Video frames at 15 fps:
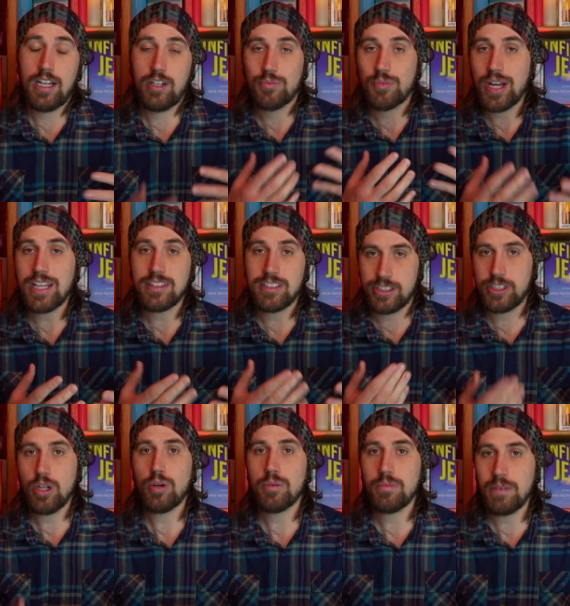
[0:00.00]
uh, write The
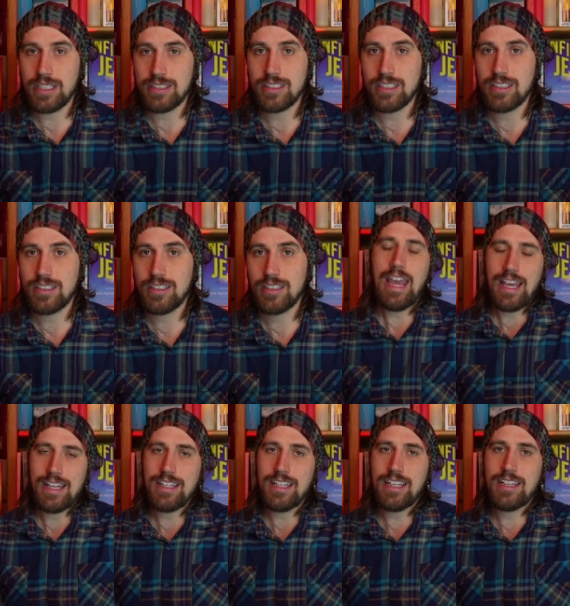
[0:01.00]
stonemason,
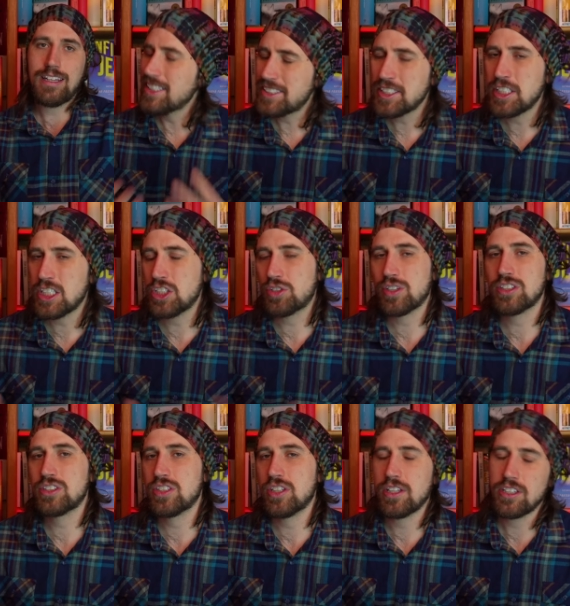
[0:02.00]
and it's an
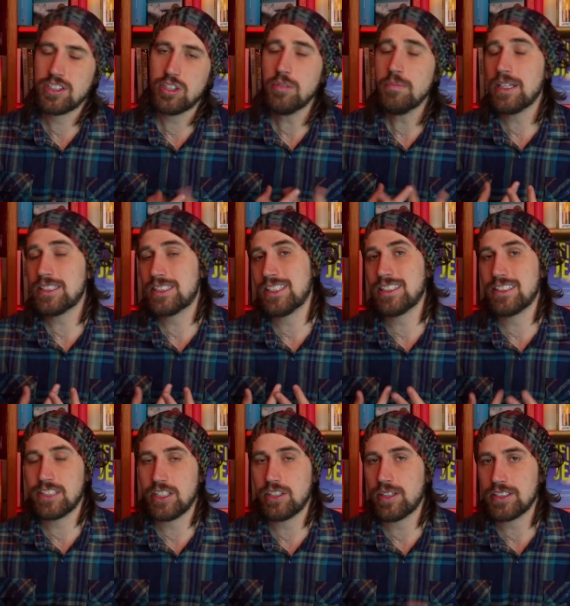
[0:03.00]
interest and the stonemason
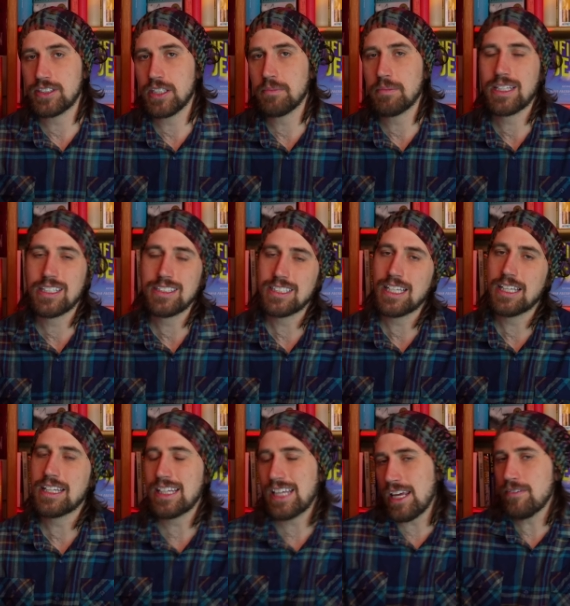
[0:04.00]
is interesting because
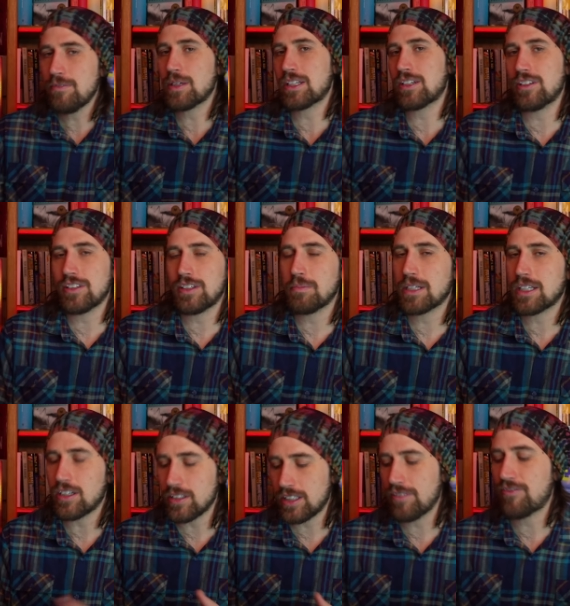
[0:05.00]
it gave mccarthy
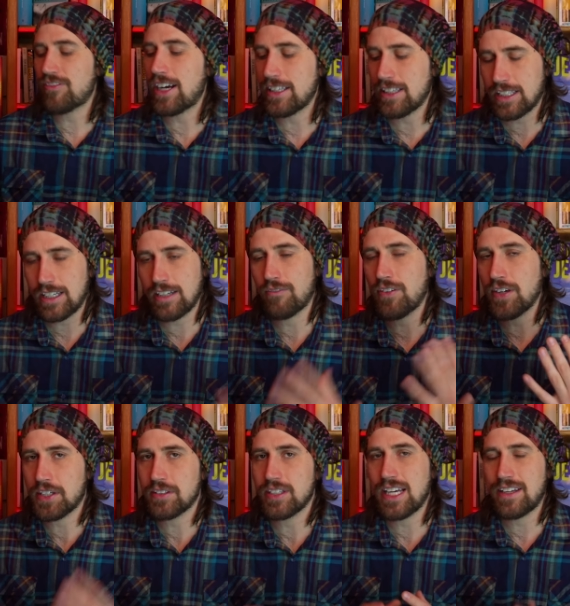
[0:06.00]
mccarthy finally kind of
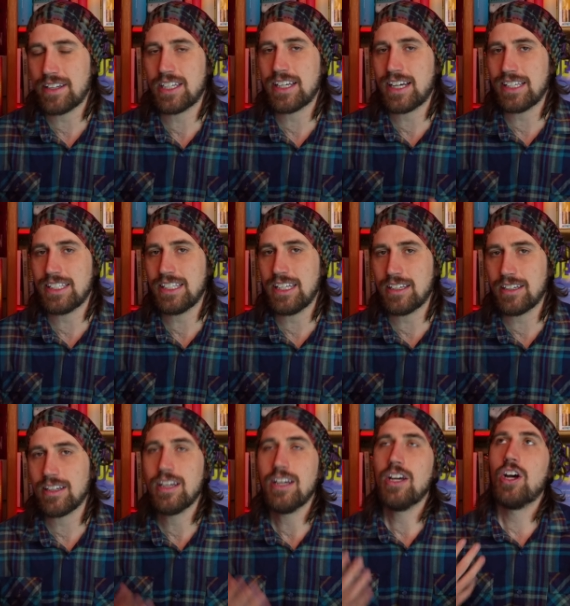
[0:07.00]
figured out an
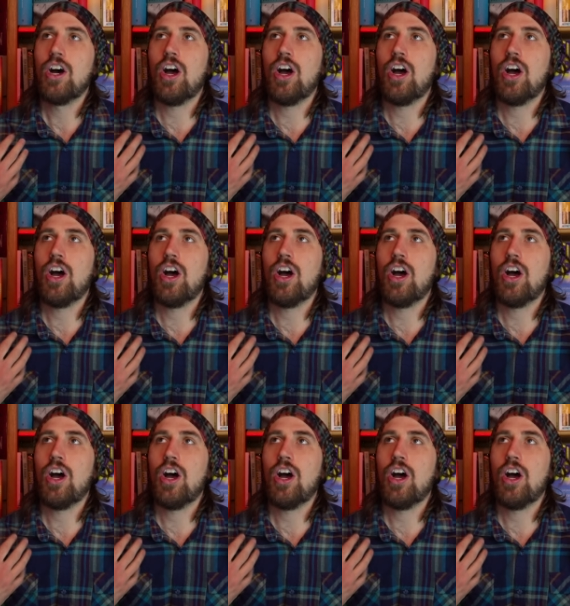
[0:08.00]
idea